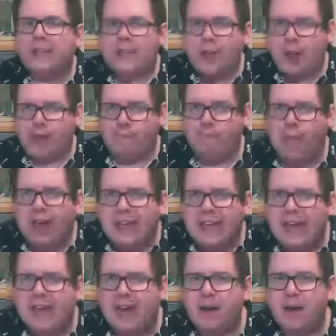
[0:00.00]
I
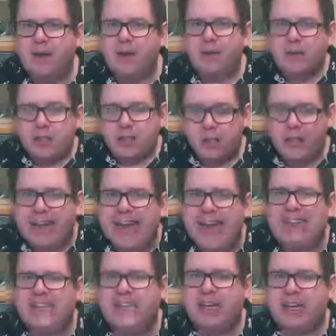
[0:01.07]
break in to an
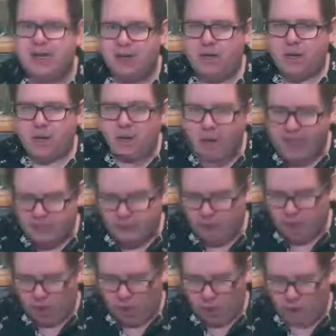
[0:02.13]
Indian
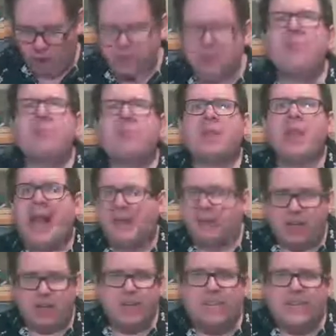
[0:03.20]
restaurant and
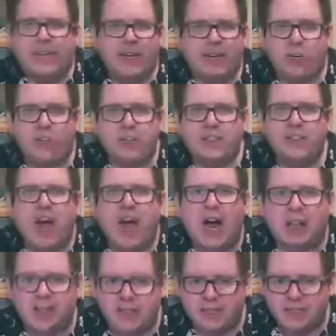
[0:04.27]
I steal all the
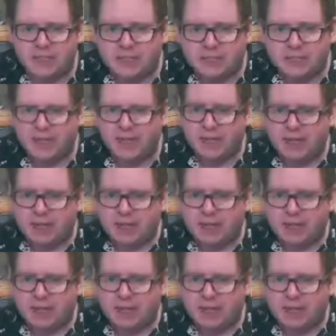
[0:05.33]
starters.